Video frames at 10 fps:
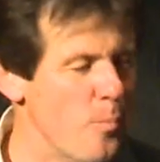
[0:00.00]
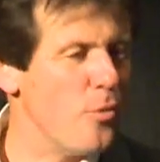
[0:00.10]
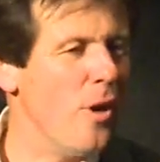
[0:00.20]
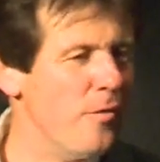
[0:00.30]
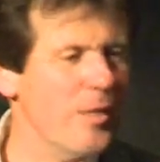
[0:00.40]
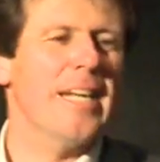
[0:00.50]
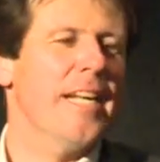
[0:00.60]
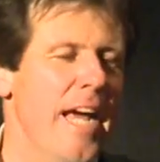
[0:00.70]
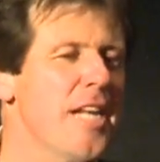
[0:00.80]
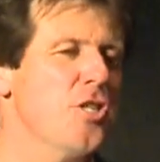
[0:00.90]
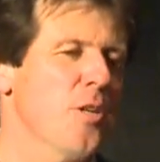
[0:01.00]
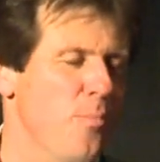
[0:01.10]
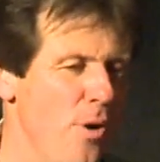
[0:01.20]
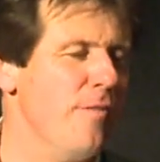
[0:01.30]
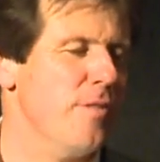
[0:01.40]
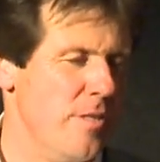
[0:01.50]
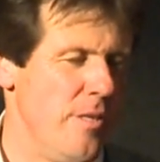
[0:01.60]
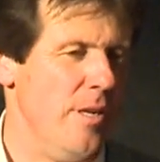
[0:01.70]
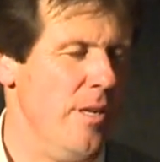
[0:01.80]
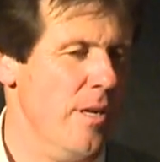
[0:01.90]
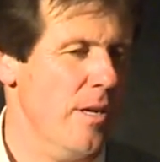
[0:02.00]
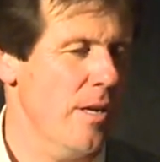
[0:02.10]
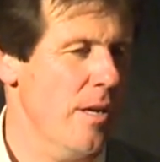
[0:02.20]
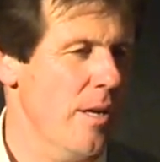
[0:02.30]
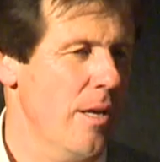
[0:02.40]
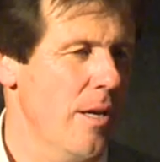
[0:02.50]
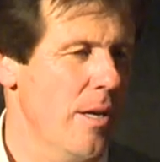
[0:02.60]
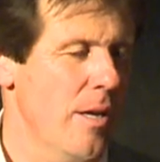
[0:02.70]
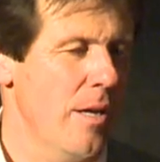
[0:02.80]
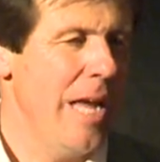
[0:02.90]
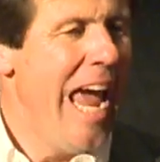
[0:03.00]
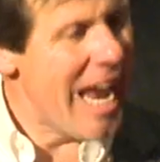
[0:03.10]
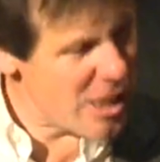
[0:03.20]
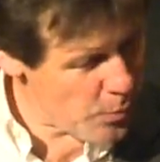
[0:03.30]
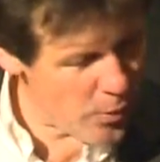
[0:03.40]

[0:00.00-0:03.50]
the prophet in an ancient prophecy has